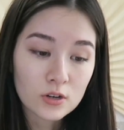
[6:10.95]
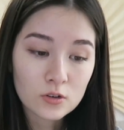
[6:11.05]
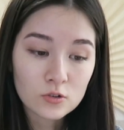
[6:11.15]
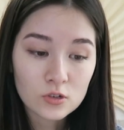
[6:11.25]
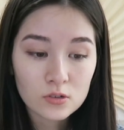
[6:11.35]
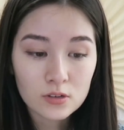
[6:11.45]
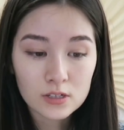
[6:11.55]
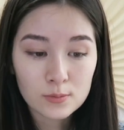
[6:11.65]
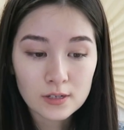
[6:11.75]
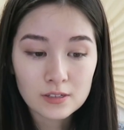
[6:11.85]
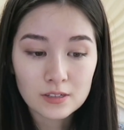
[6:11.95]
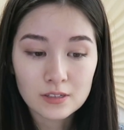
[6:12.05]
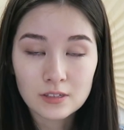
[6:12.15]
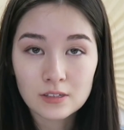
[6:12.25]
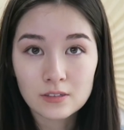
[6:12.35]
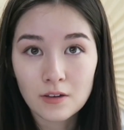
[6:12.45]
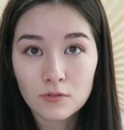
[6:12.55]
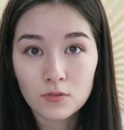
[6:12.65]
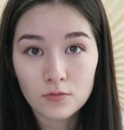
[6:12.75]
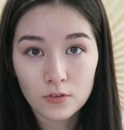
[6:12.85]
at Trader Joe's I spent
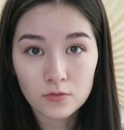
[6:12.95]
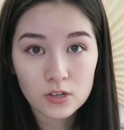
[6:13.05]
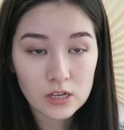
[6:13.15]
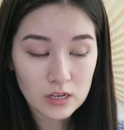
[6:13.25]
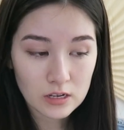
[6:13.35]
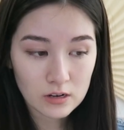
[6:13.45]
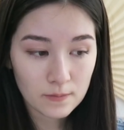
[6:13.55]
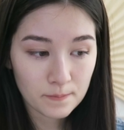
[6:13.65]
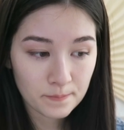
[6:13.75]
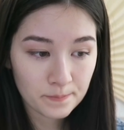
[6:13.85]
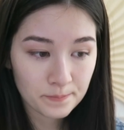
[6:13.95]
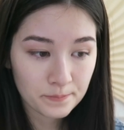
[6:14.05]
$67.15.